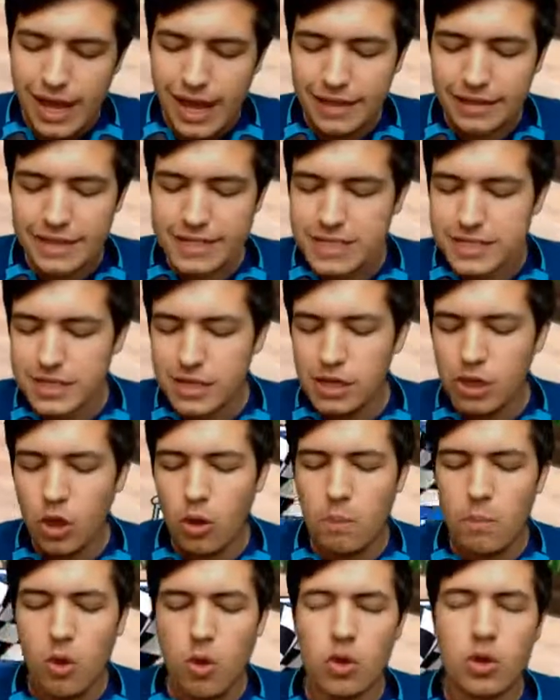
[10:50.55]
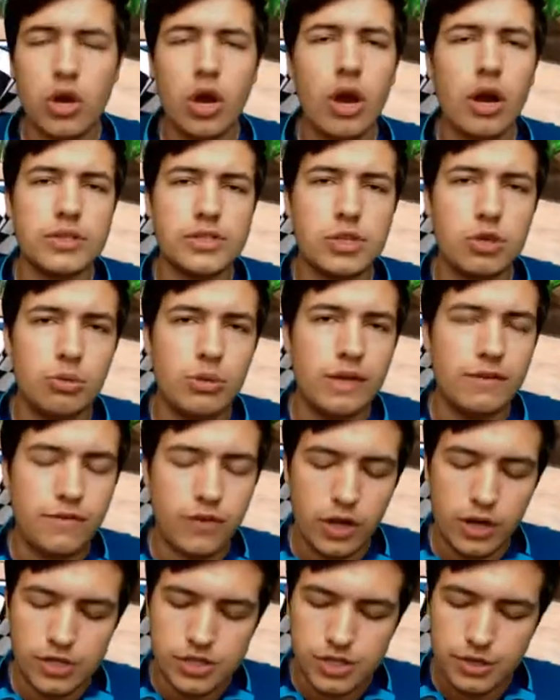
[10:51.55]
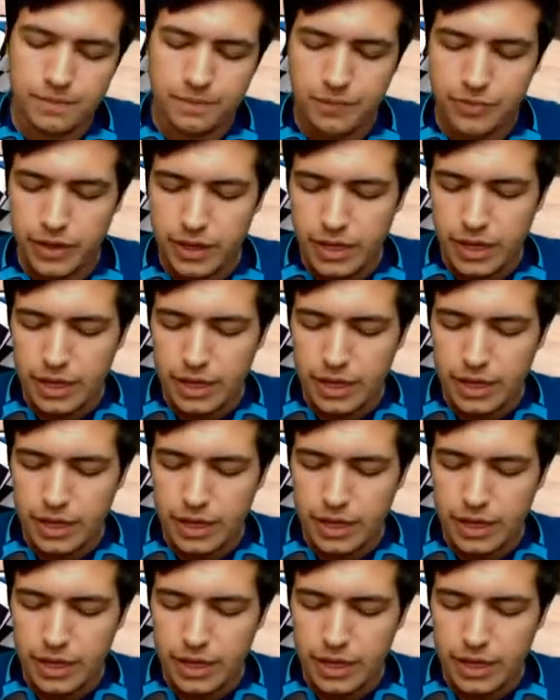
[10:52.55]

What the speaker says: And this is a lot more cartoony version.